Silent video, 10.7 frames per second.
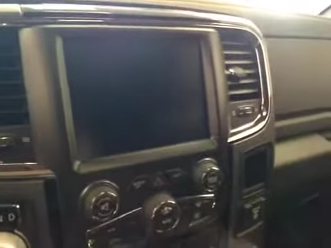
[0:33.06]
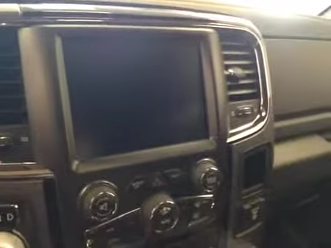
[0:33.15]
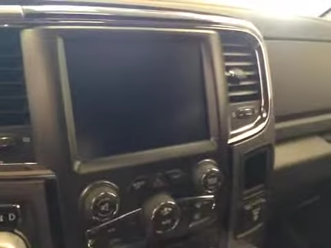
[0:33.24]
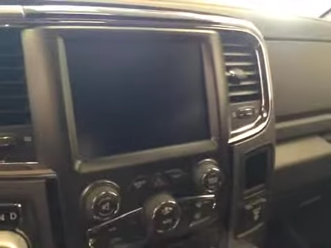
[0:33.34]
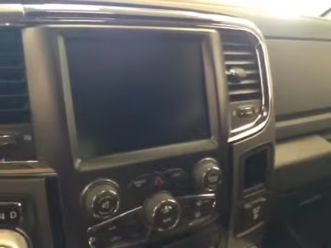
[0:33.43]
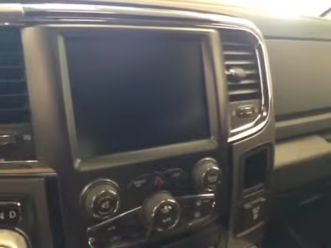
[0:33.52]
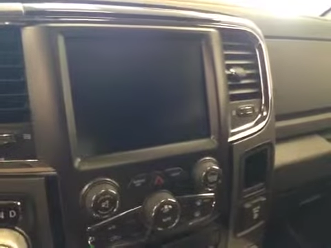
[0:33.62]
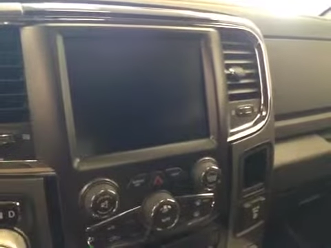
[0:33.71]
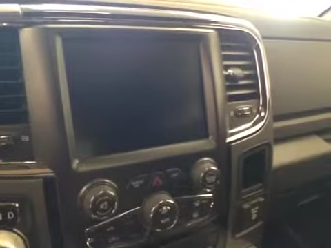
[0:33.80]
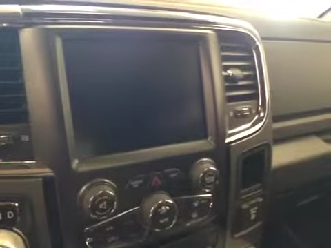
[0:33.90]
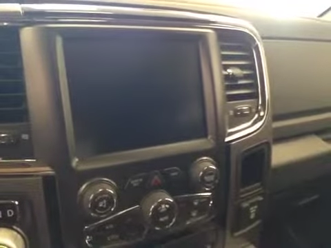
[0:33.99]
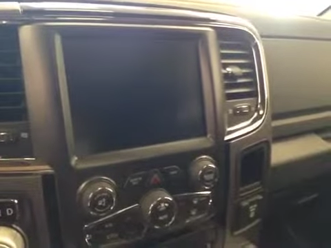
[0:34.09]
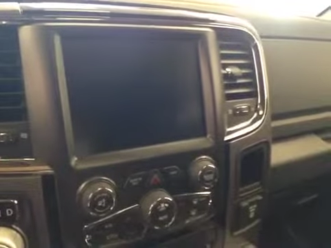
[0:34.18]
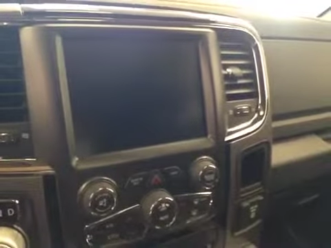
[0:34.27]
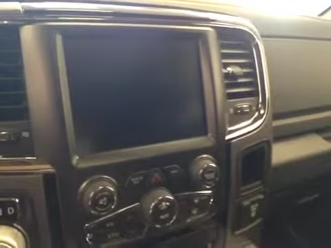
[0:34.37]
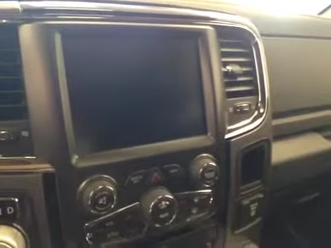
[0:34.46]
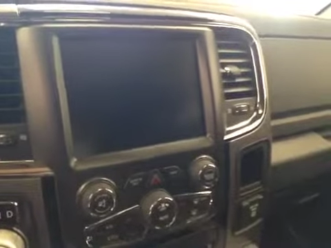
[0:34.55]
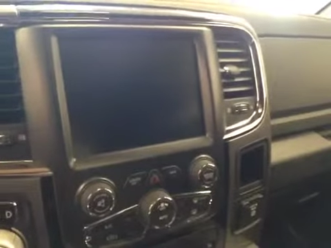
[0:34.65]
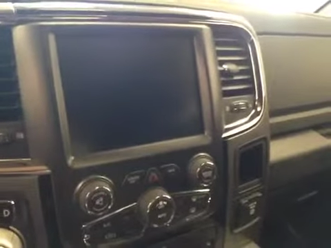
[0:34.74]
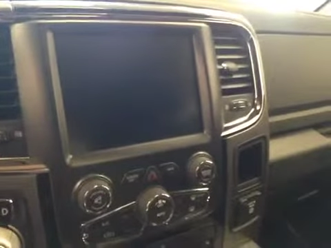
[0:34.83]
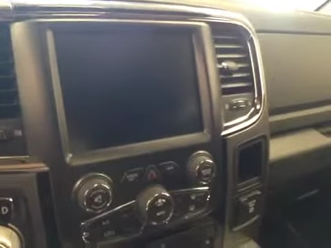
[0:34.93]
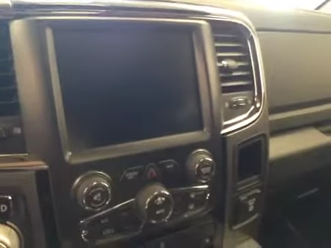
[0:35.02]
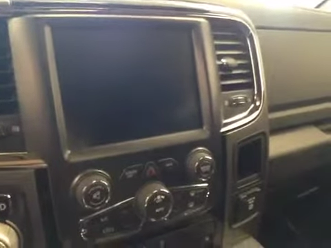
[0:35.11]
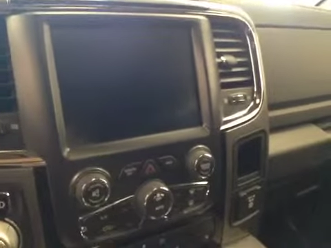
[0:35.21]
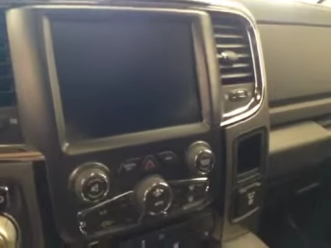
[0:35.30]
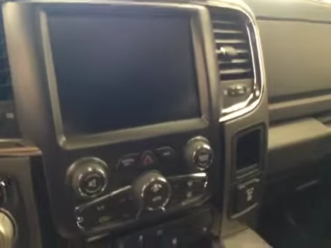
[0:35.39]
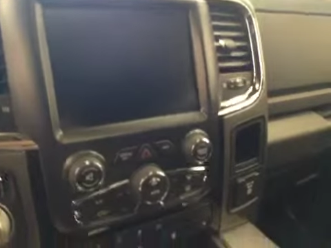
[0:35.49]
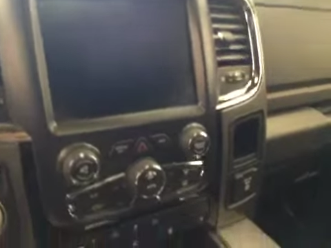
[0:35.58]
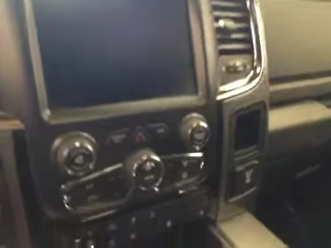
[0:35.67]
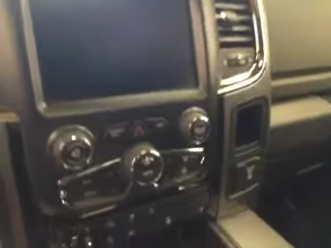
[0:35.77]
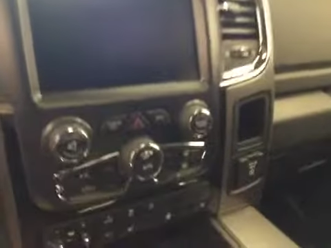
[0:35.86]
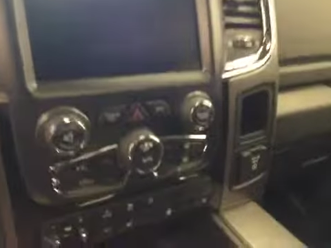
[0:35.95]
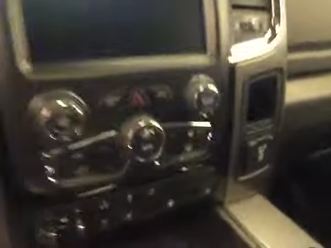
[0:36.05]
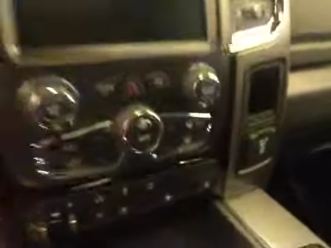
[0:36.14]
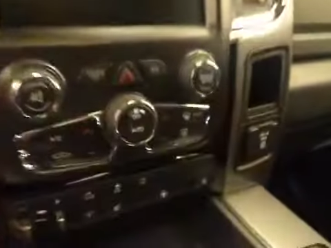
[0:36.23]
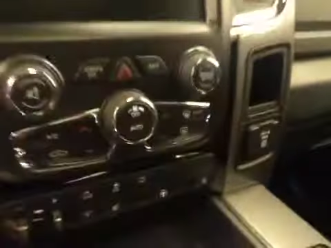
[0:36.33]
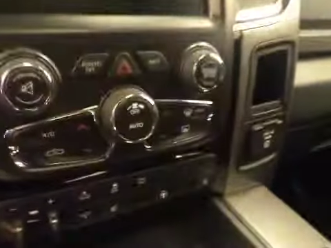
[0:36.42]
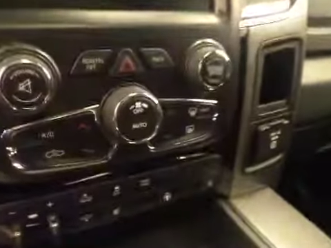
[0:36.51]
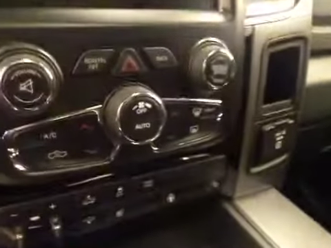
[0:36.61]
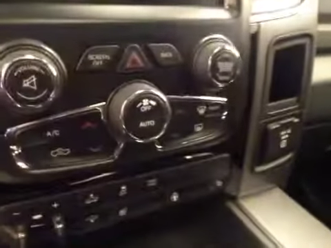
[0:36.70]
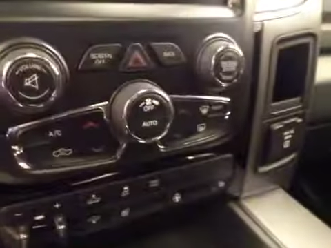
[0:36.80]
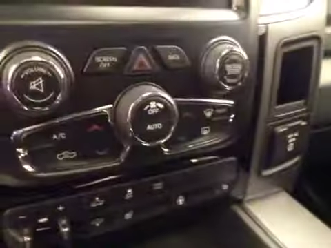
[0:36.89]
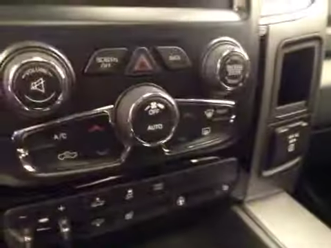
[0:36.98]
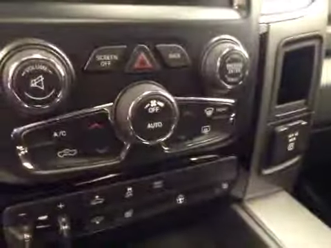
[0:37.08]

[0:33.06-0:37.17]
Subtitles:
No face is visible, so there are no lips to read.